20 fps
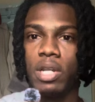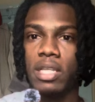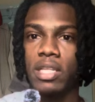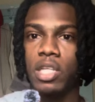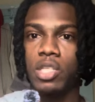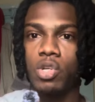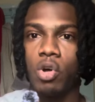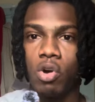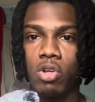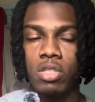like I
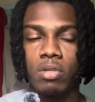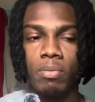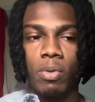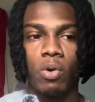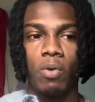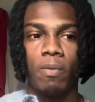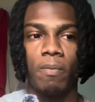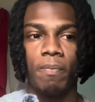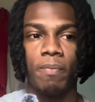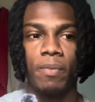talked
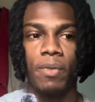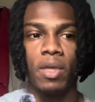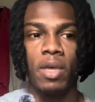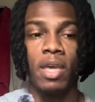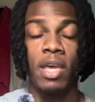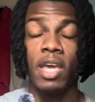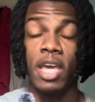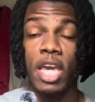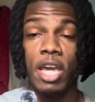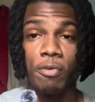about.
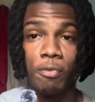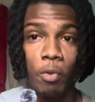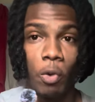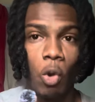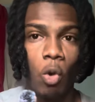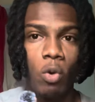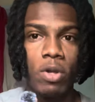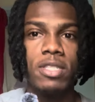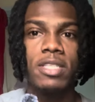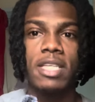If we're
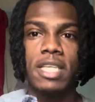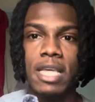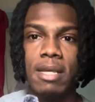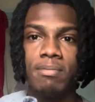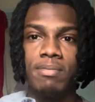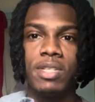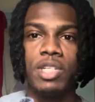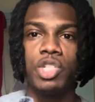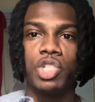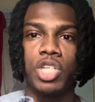going to keep
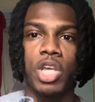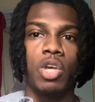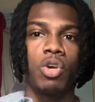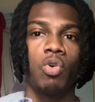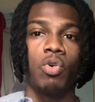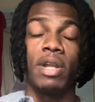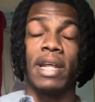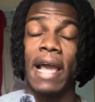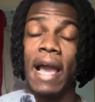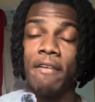
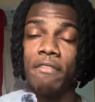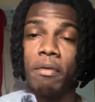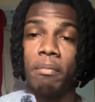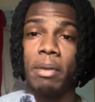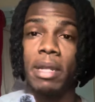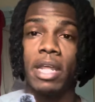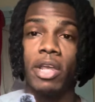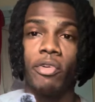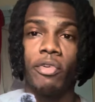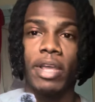Zinchenko, and I haven't
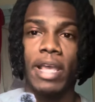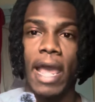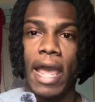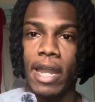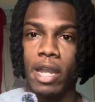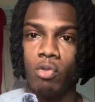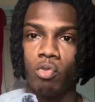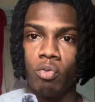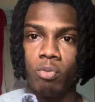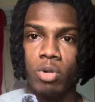been hearing
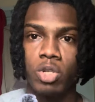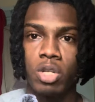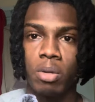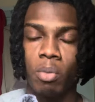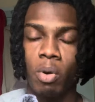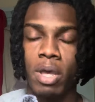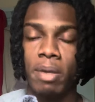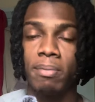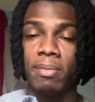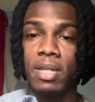any rumors
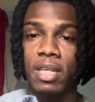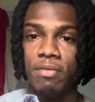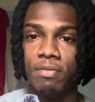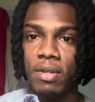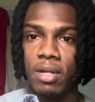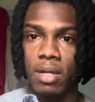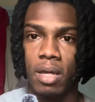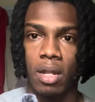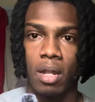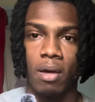about him
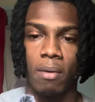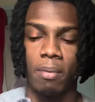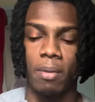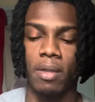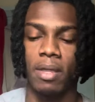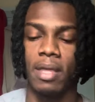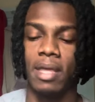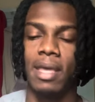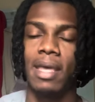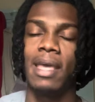leaving the club,
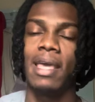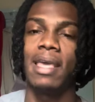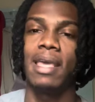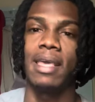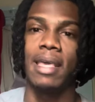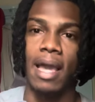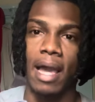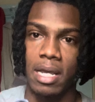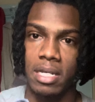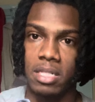
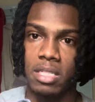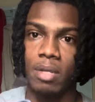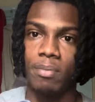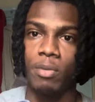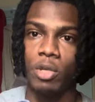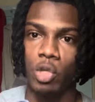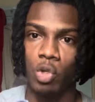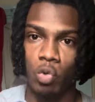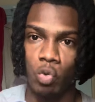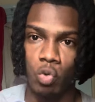he has to
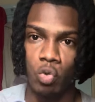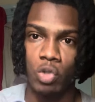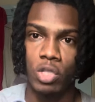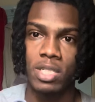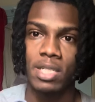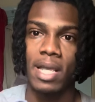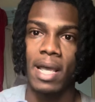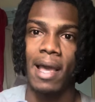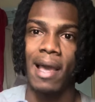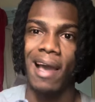be
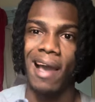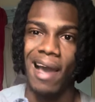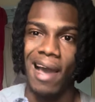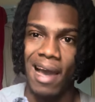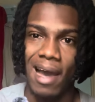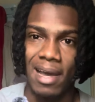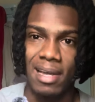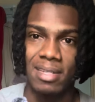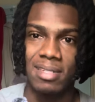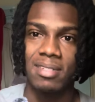used
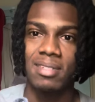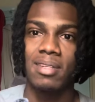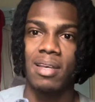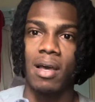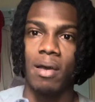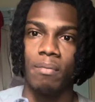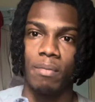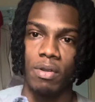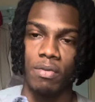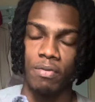as
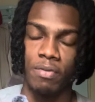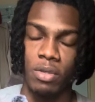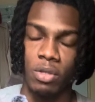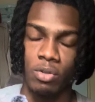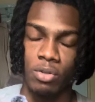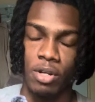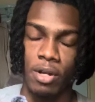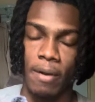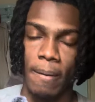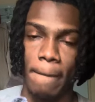a
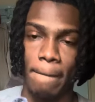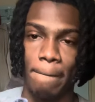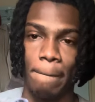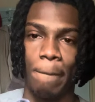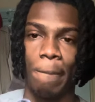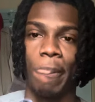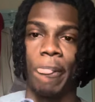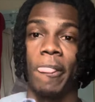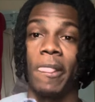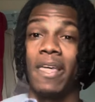midfielder.
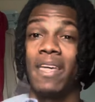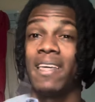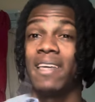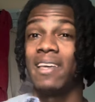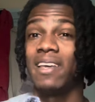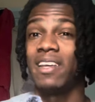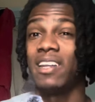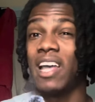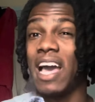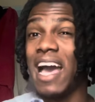
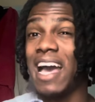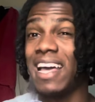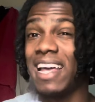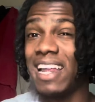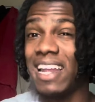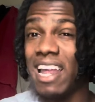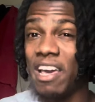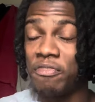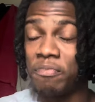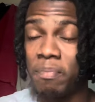
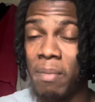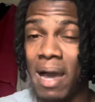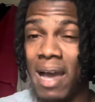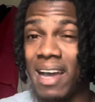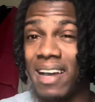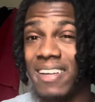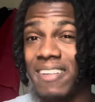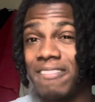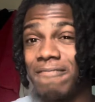At left back,